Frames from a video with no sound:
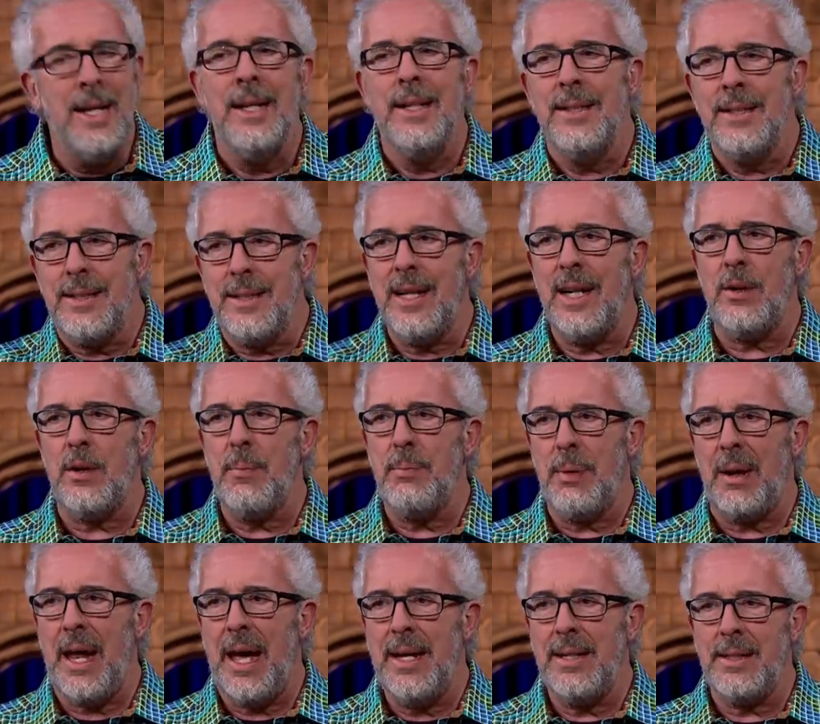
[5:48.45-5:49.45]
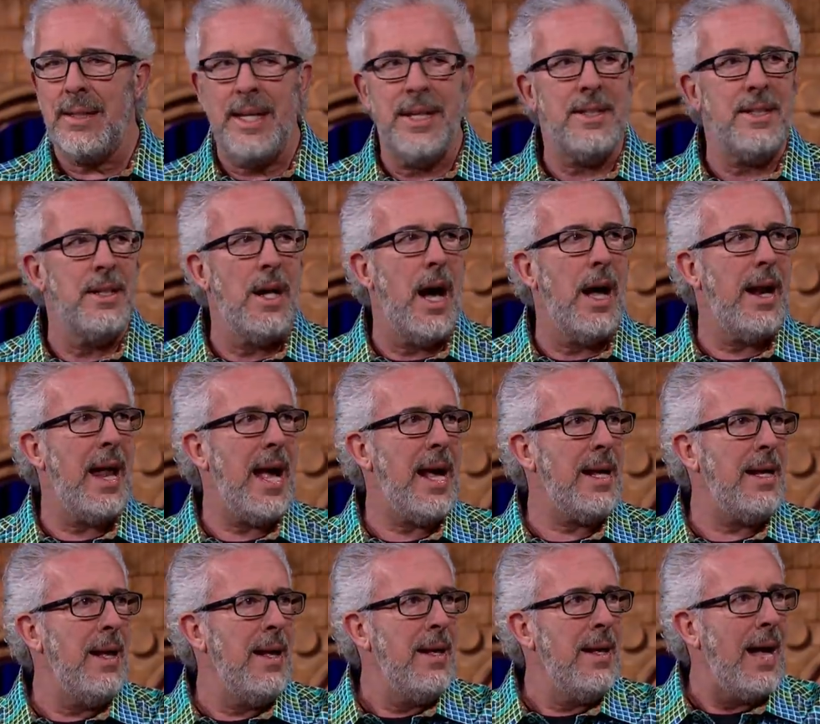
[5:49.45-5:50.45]
Secret place is not
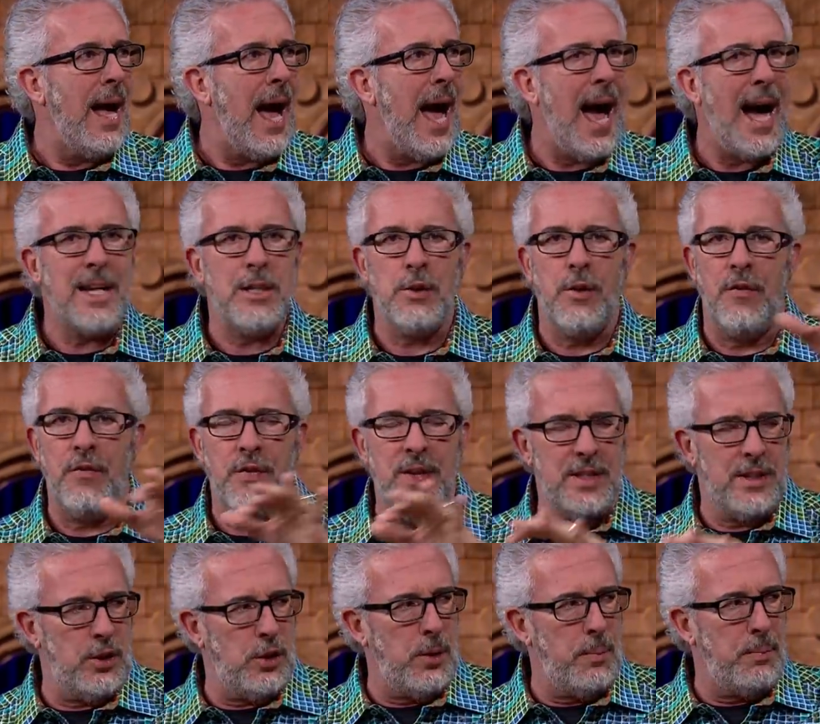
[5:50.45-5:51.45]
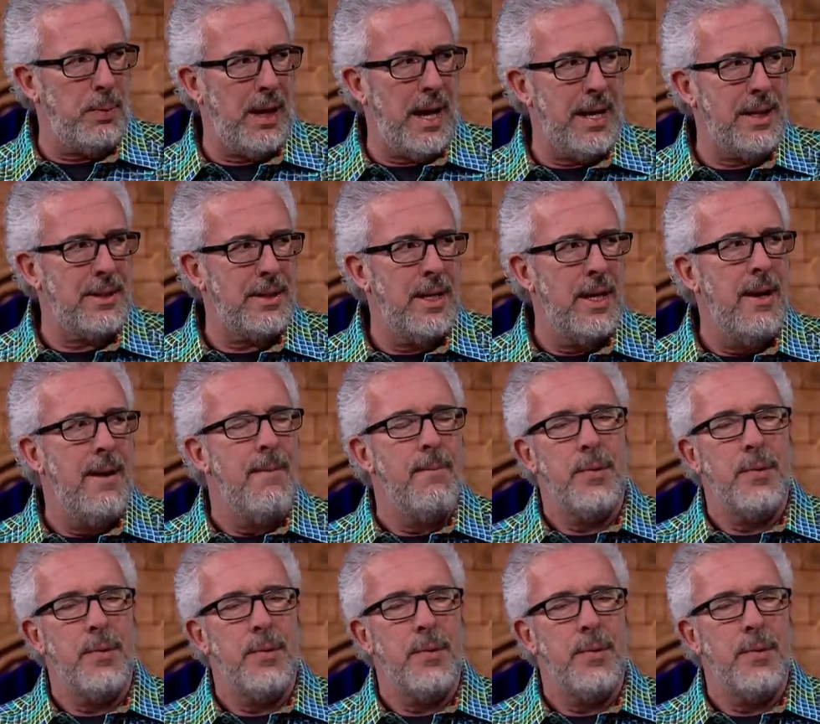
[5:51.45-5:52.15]
a actual physical place. No.